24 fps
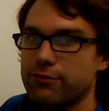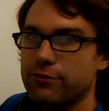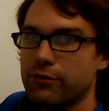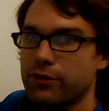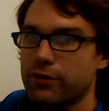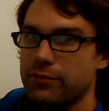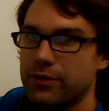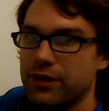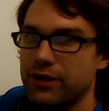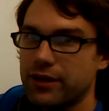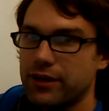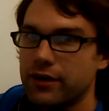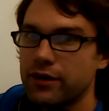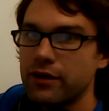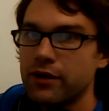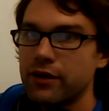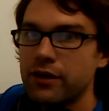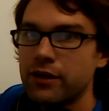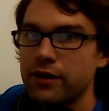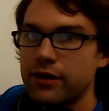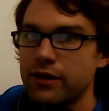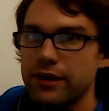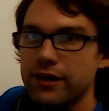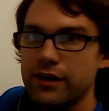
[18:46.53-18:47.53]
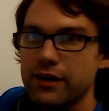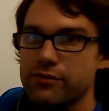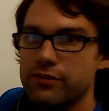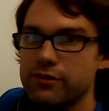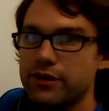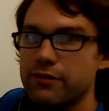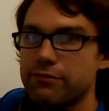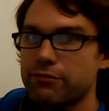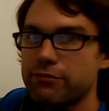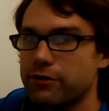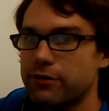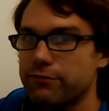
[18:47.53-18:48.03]
formula. It has a
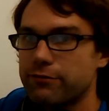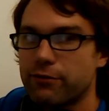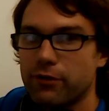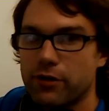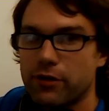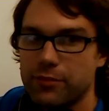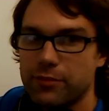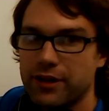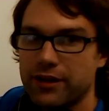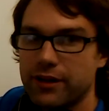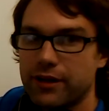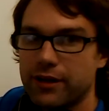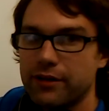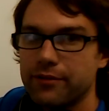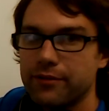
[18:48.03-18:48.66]
different formula.